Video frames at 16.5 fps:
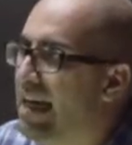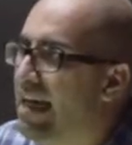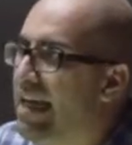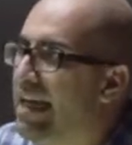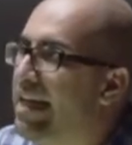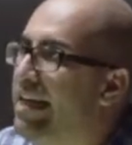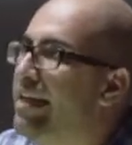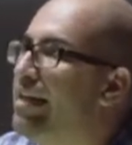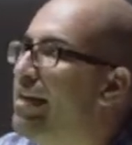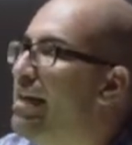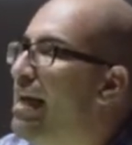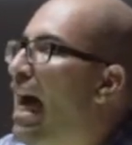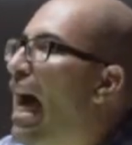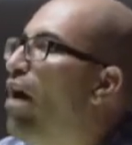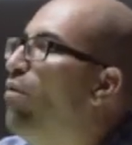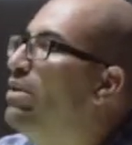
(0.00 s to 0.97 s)
And
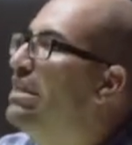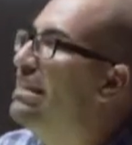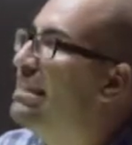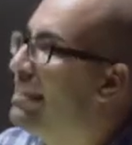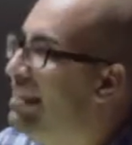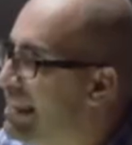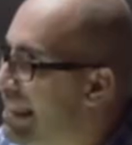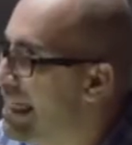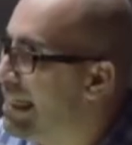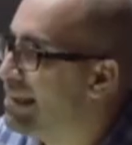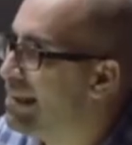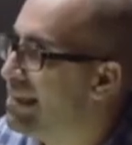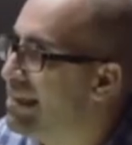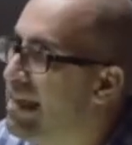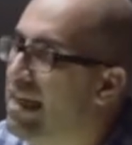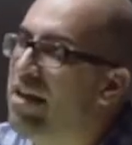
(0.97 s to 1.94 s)
I would
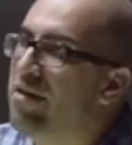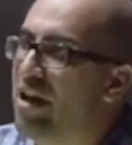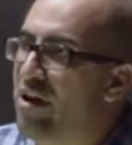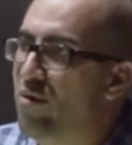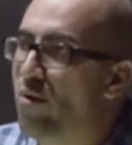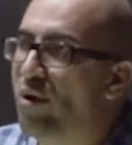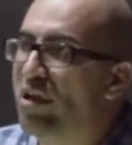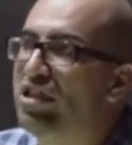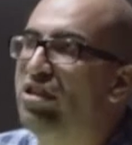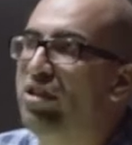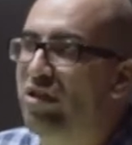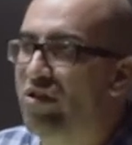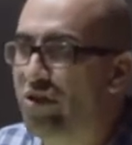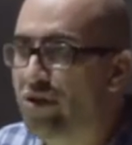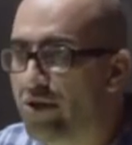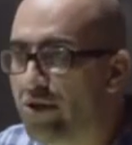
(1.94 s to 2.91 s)
suggest that, nor
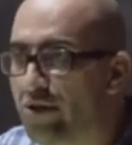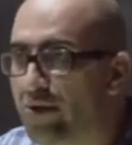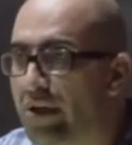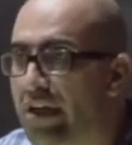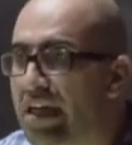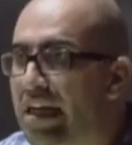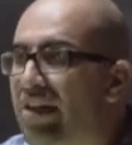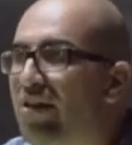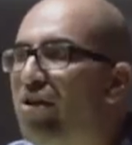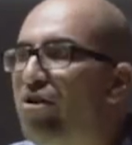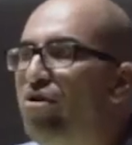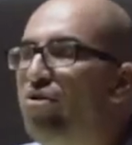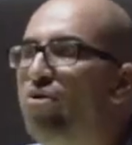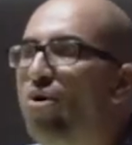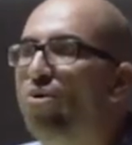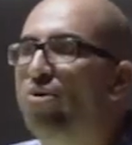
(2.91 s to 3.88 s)
should you, that
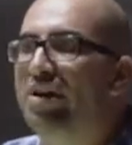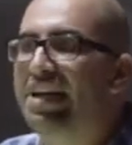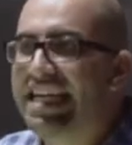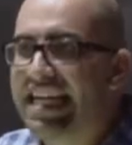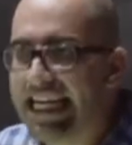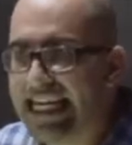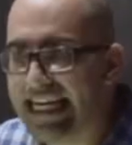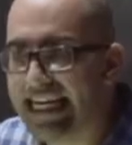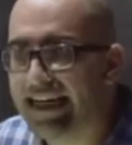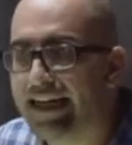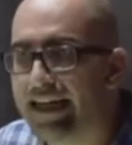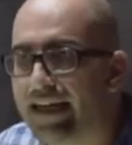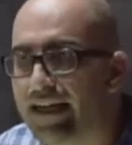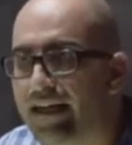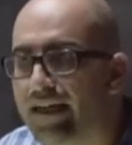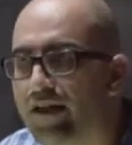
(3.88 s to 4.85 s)
you don't
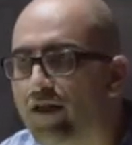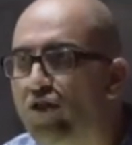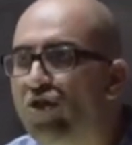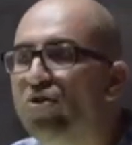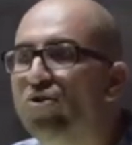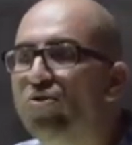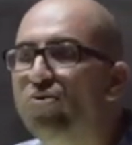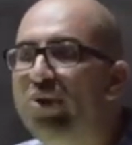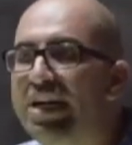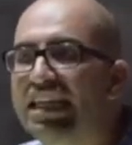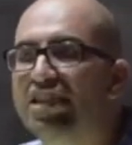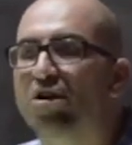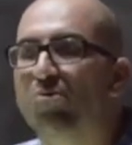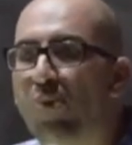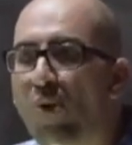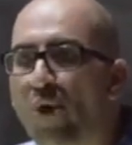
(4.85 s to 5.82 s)
need to
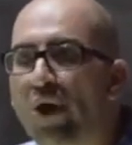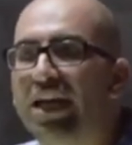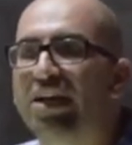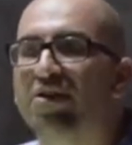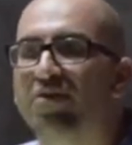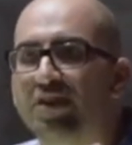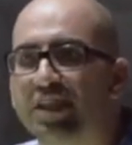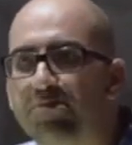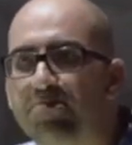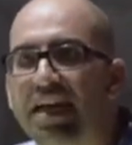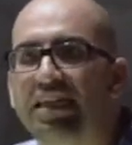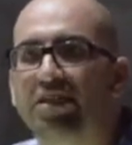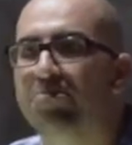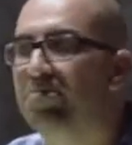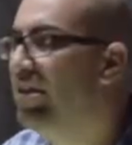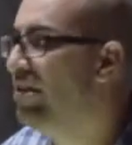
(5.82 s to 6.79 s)
reach a point of
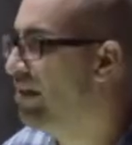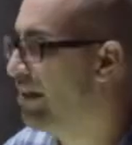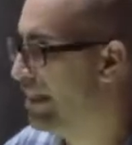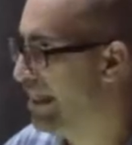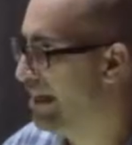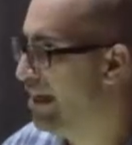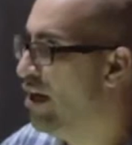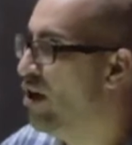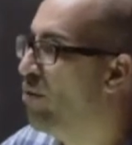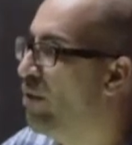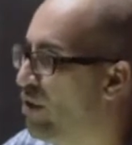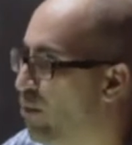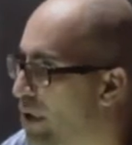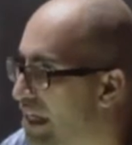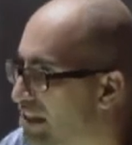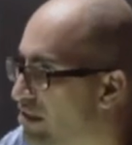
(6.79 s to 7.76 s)
respectability
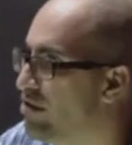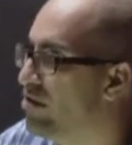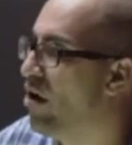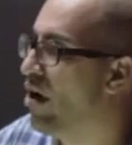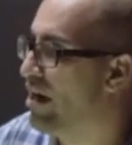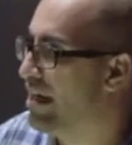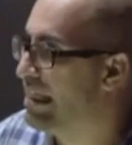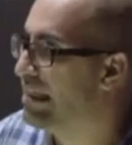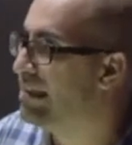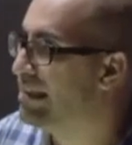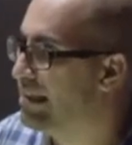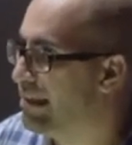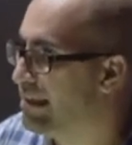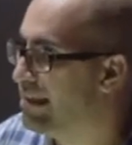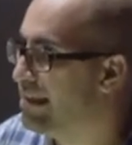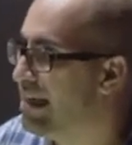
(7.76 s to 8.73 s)
with Western
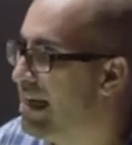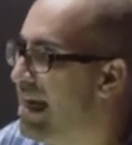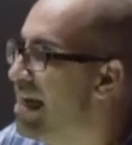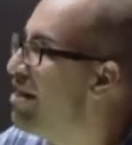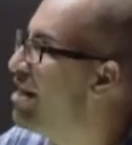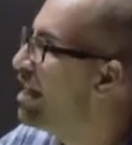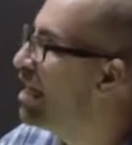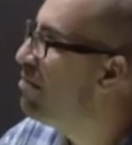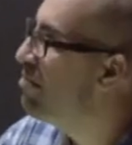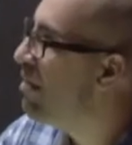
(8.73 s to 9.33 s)
audiences. Think